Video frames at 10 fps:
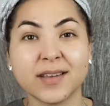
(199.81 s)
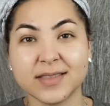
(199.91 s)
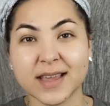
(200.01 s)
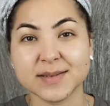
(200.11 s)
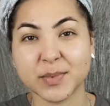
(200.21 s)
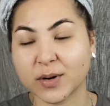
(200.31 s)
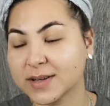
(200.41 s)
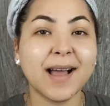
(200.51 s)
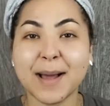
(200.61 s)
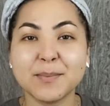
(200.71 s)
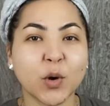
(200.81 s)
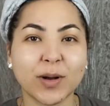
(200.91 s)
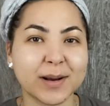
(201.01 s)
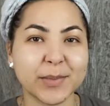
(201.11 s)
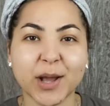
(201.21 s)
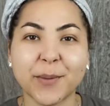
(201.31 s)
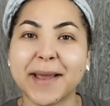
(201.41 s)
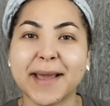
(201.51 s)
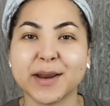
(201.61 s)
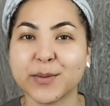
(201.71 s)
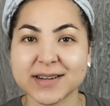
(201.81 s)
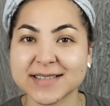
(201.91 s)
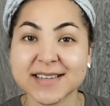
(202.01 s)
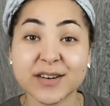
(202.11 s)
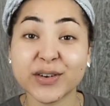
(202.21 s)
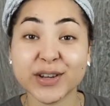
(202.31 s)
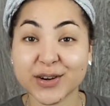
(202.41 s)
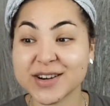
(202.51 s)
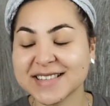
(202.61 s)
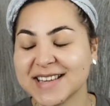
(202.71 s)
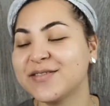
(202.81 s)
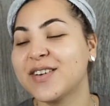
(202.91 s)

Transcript: Thanks, Boris. I'm not gonna be going anywhere this year for New Year's Eve,